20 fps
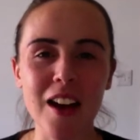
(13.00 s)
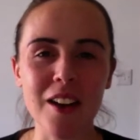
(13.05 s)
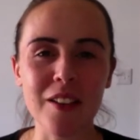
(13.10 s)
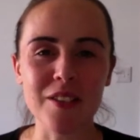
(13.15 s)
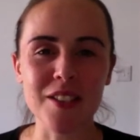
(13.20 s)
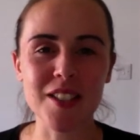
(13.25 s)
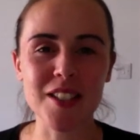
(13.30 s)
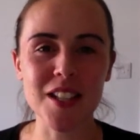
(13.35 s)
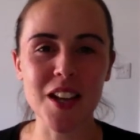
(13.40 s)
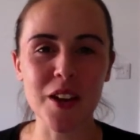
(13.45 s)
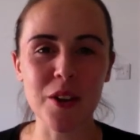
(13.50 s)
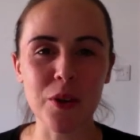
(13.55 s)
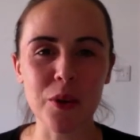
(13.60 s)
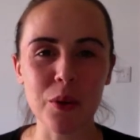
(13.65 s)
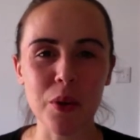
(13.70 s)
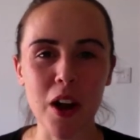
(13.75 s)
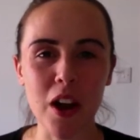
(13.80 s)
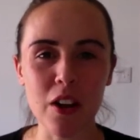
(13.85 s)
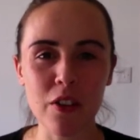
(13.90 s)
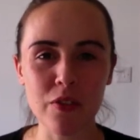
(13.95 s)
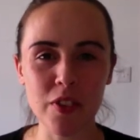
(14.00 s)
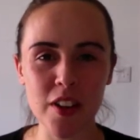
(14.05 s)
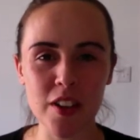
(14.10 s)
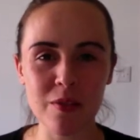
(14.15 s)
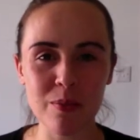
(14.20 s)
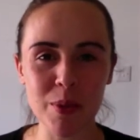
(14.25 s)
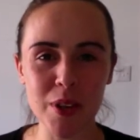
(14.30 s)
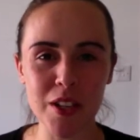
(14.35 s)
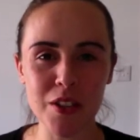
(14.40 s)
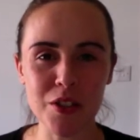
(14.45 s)
So hopefully you've
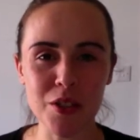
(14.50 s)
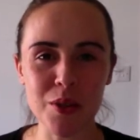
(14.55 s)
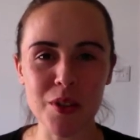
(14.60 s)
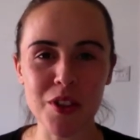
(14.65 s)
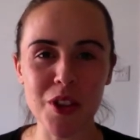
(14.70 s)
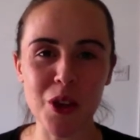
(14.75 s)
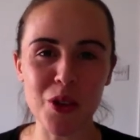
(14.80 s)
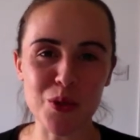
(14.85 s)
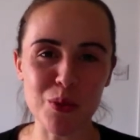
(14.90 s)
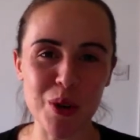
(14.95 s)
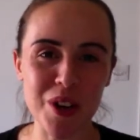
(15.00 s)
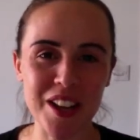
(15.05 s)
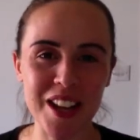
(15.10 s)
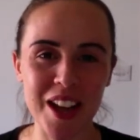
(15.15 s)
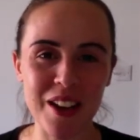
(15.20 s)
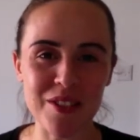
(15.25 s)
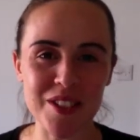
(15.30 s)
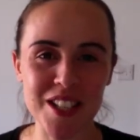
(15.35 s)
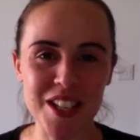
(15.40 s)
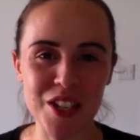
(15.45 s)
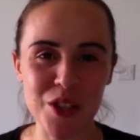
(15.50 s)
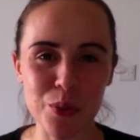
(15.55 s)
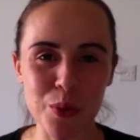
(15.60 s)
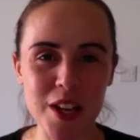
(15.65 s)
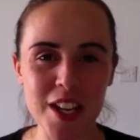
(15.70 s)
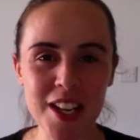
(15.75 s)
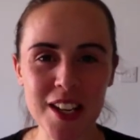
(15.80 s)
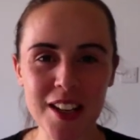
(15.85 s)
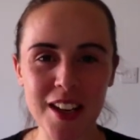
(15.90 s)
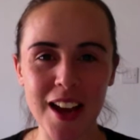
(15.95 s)
been doing those workouts each
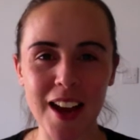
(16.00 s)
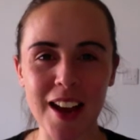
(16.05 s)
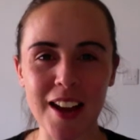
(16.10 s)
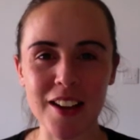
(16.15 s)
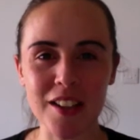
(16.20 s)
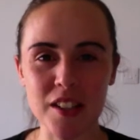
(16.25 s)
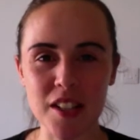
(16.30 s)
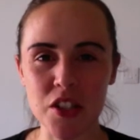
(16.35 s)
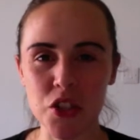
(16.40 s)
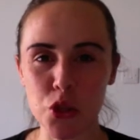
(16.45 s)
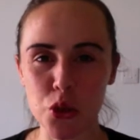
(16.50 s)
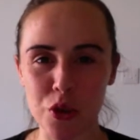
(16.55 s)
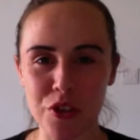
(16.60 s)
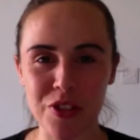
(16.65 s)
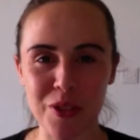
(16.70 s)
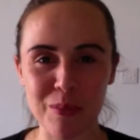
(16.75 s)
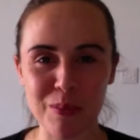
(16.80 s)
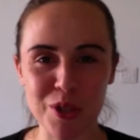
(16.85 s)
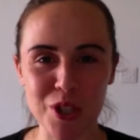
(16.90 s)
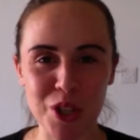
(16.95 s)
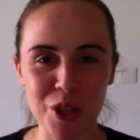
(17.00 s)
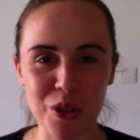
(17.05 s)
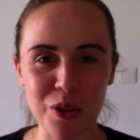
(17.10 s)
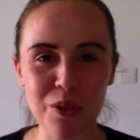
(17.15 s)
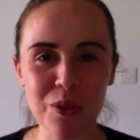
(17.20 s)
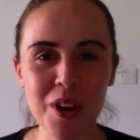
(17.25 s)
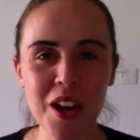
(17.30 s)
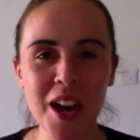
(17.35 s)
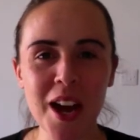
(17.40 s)
week and enjoying them too.